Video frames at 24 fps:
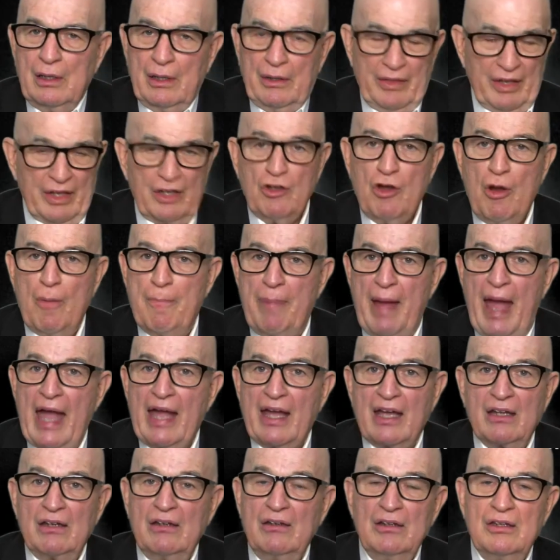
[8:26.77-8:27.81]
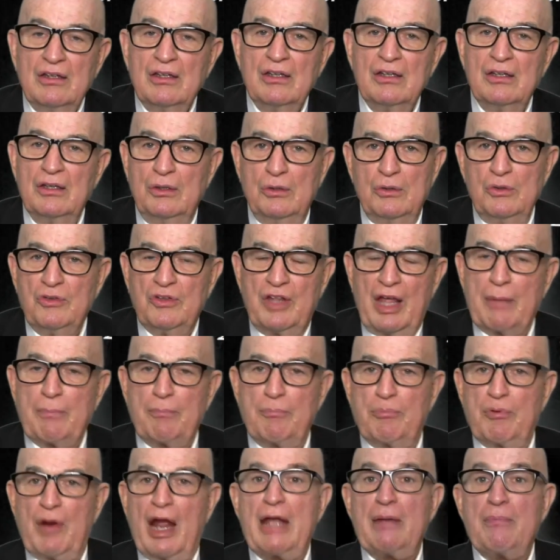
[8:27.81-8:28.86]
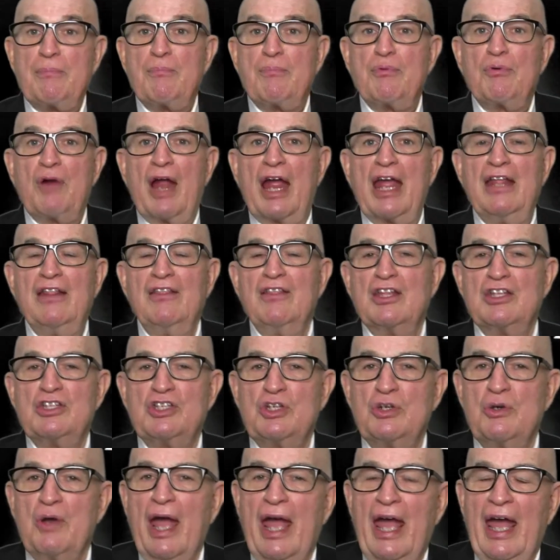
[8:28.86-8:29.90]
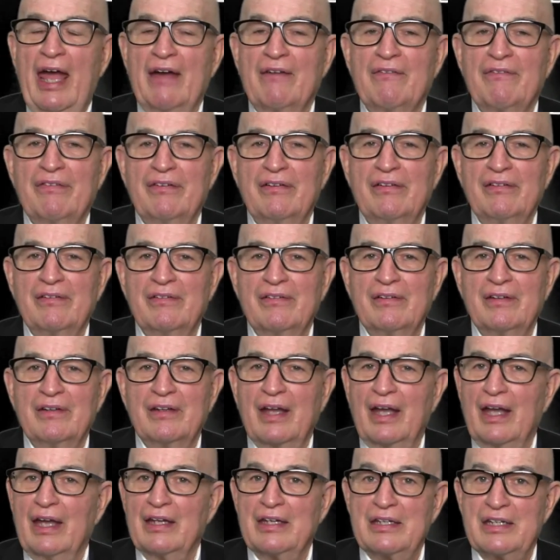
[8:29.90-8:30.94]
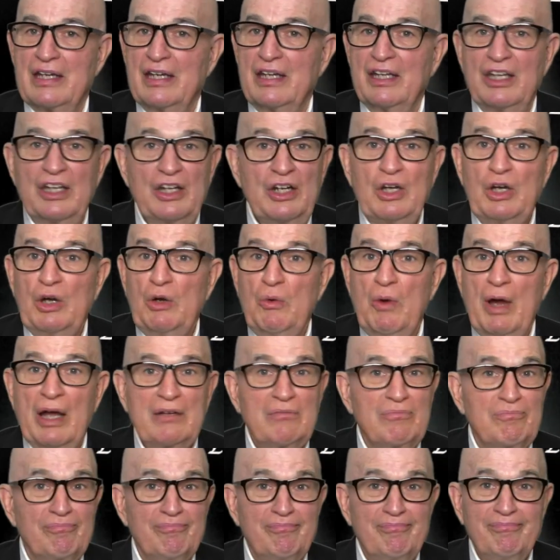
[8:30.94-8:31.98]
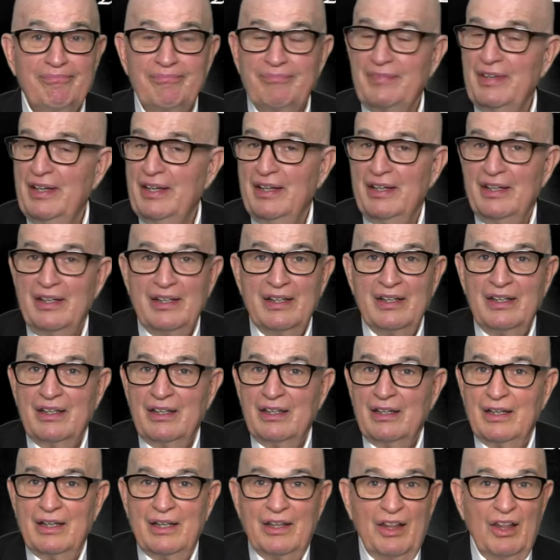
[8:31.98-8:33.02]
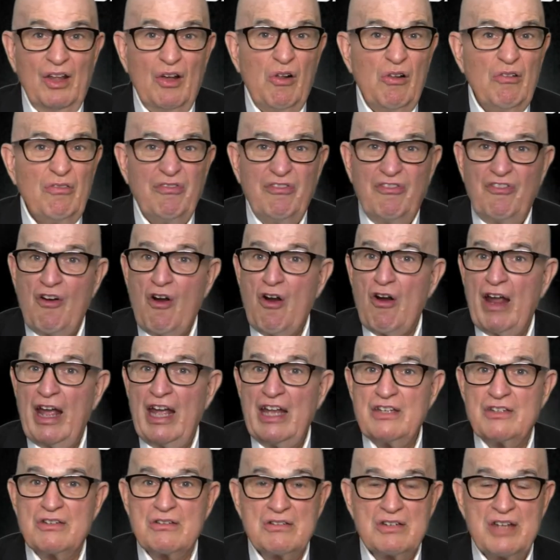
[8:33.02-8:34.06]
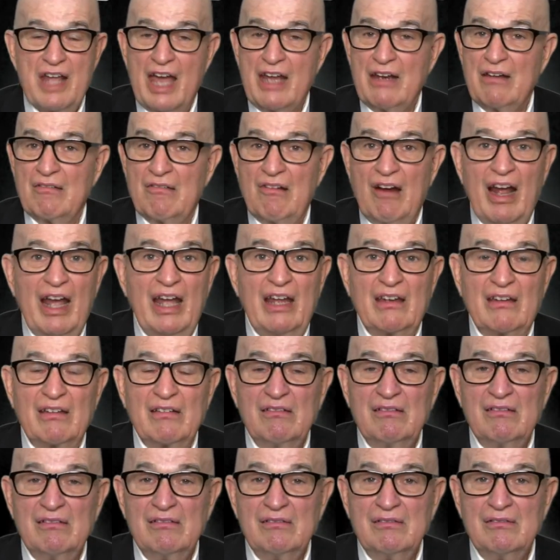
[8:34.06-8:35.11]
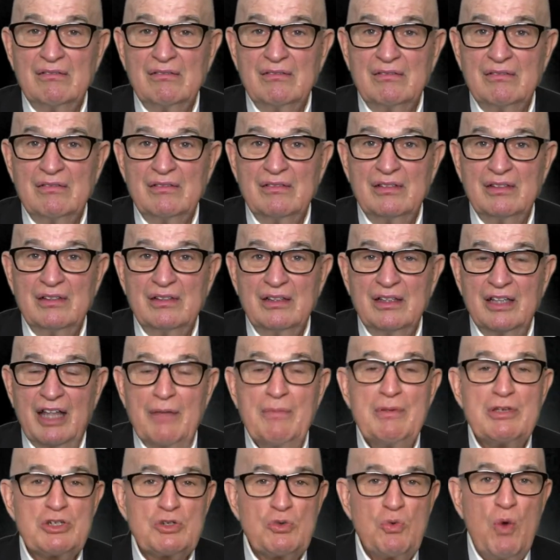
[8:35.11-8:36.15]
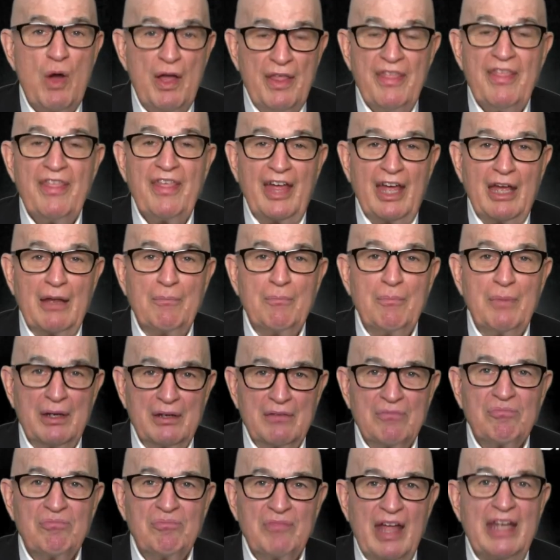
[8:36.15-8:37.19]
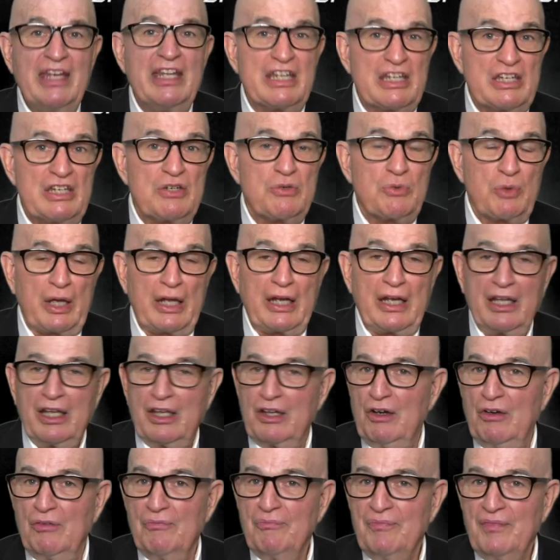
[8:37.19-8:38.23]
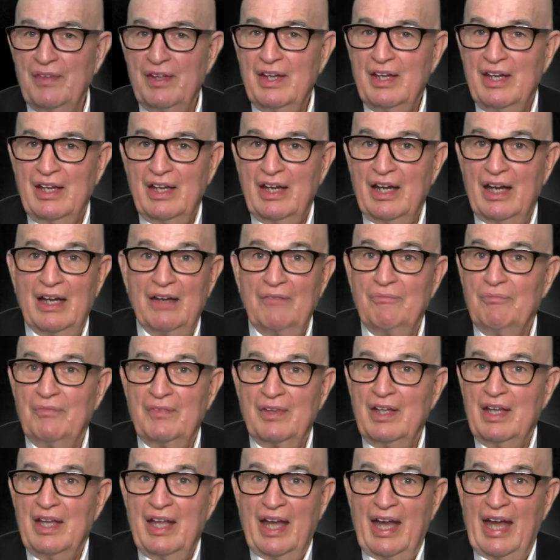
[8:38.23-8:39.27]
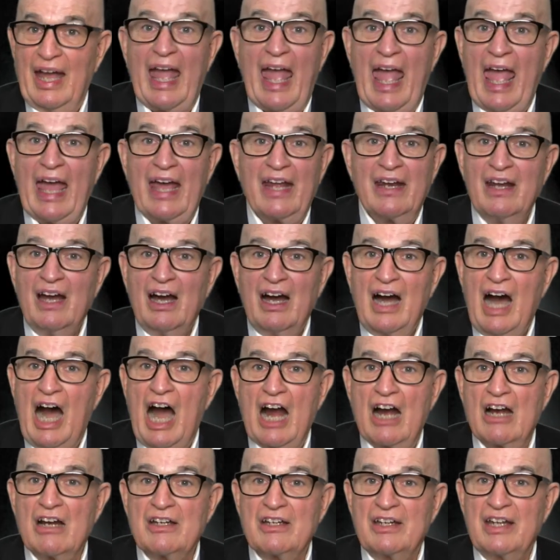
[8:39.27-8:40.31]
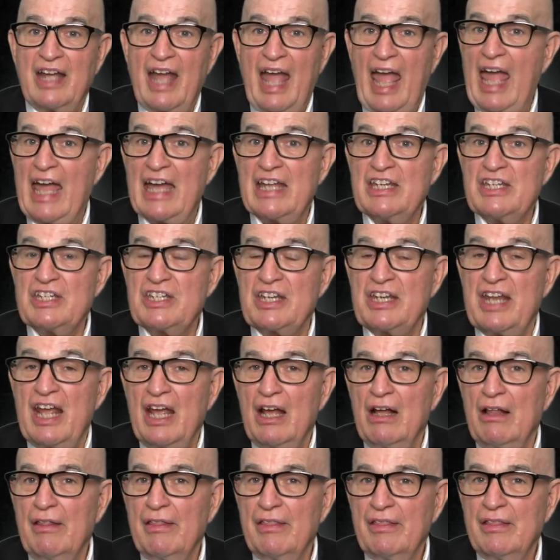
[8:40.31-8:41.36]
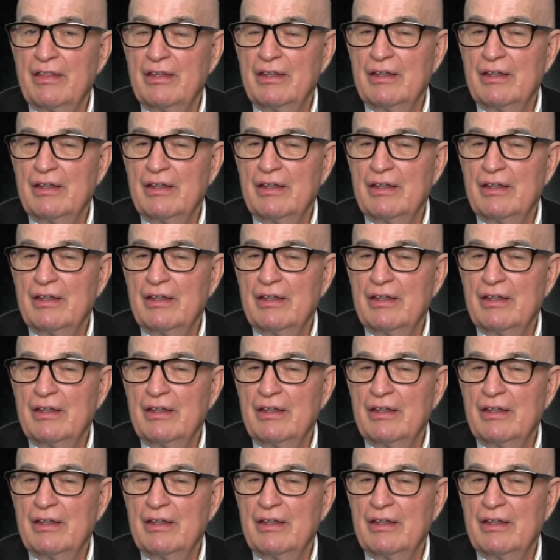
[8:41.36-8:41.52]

Then go back and use that bright brain that you have. And you know what? The old 4-H'ers had it right. They missed one thing, but they didn't really, a head, heart, hands, and health.